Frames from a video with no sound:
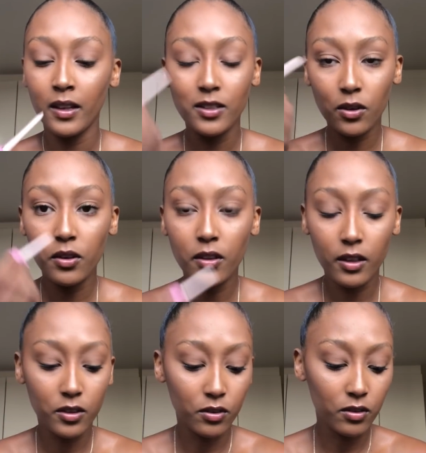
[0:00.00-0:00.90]
That's the only thing
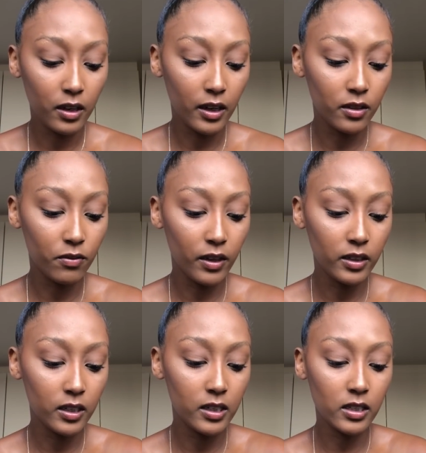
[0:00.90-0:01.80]
I don't like, the fact
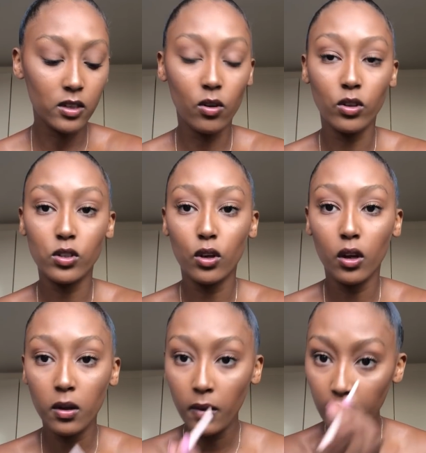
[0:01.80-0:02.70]
that it doesn't last
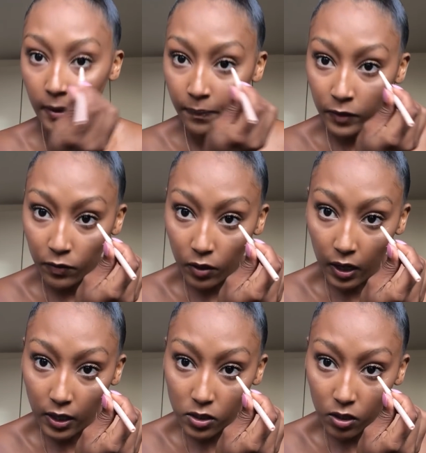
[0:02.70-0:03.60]
long. If you
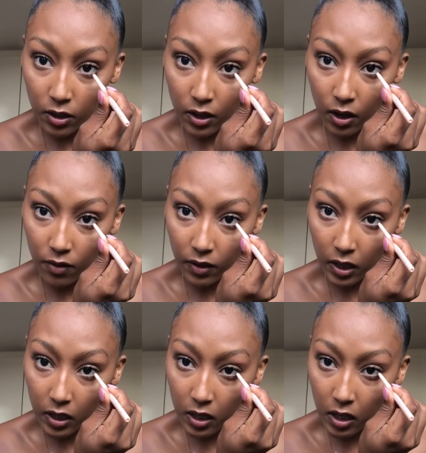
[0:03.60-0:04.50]
guys know of
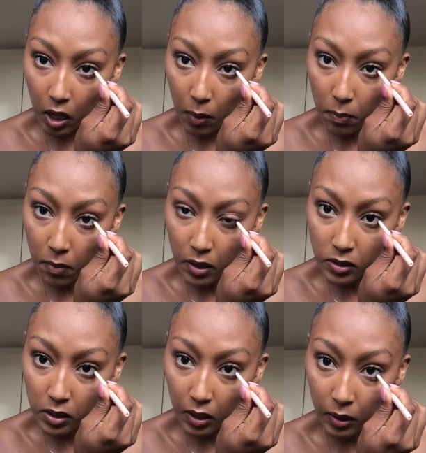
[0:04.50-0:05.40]
any
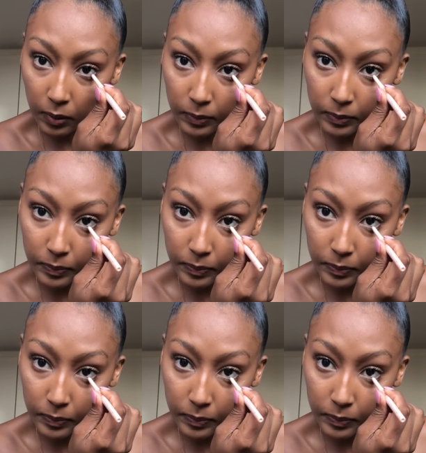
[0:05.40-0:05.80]
amazing